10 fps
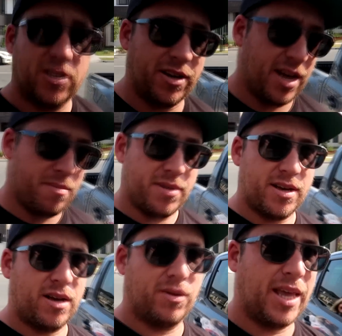So
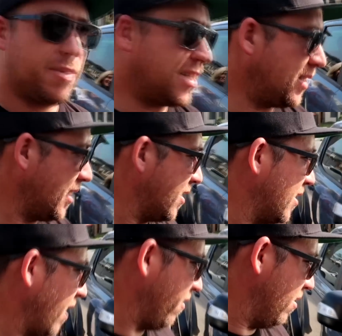number, would that be 6,
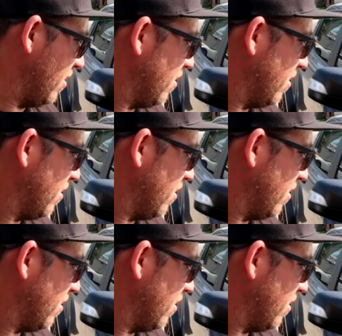7?